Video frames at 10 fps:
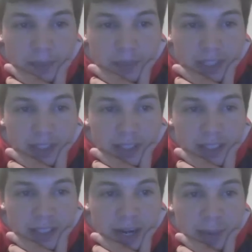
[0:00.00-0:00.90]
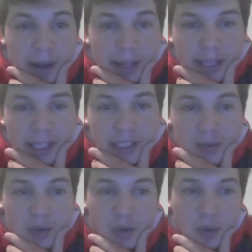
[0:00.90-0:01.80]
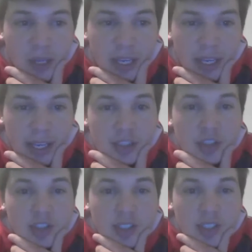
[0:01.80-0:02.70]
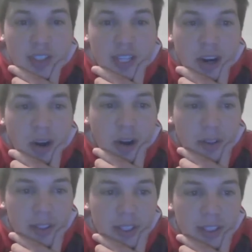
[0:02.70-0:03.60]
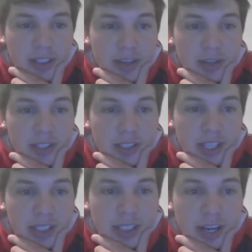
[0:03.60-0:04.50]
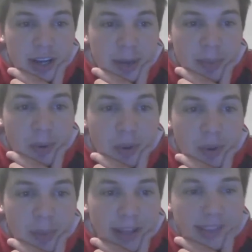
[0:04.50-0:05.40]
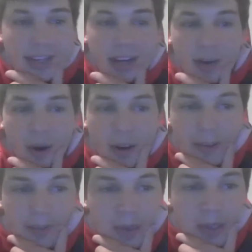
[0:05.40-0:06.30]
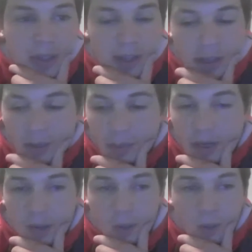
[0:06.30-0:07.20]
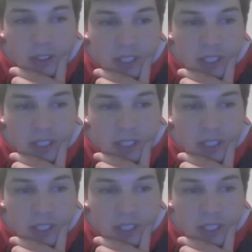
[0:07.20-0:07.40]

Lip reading: that's kind of my keys for the week, I guess, is just to see that offense continue success both in passing and running. But we'll